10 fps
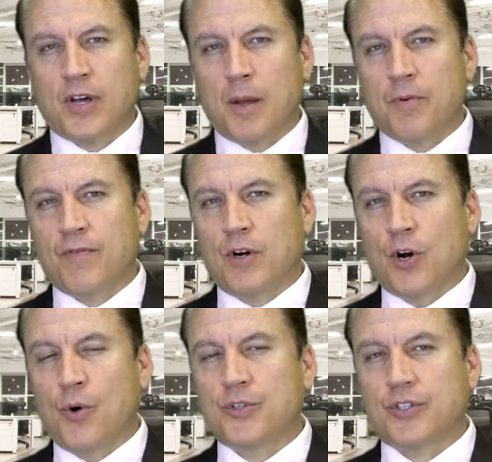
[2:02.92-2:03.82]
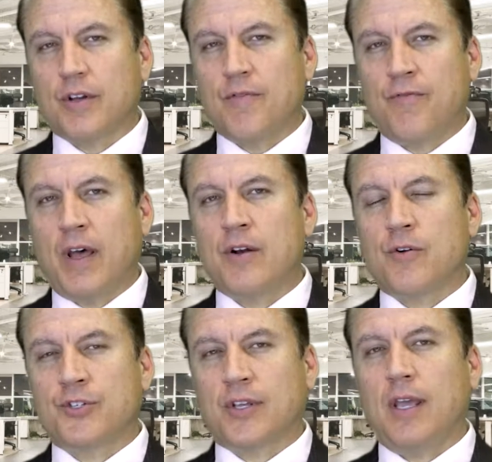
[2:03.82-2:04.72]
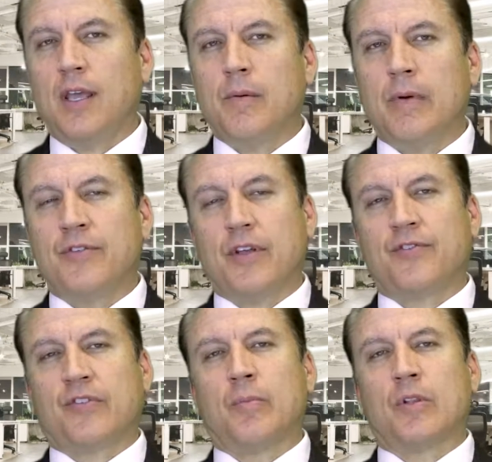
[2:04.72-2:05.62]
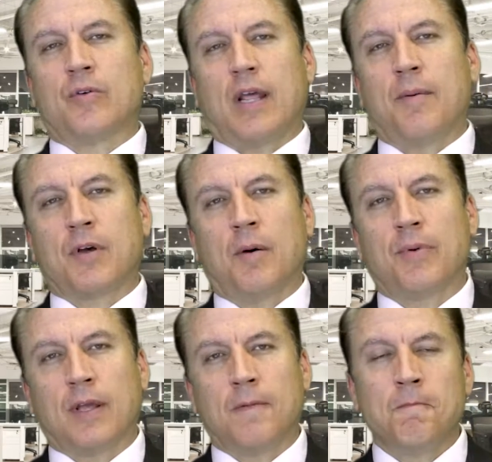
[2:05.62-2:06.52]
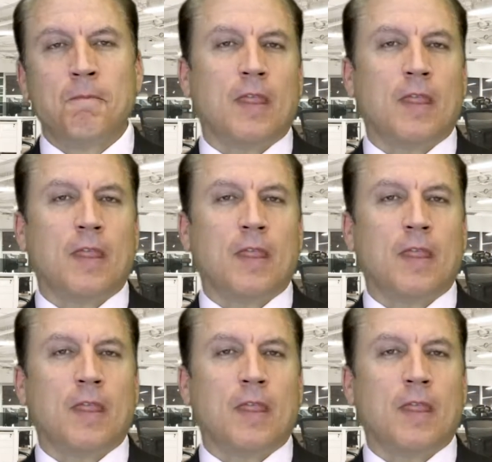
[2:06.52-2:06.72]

type of ghost vendor scheme is a similar name company.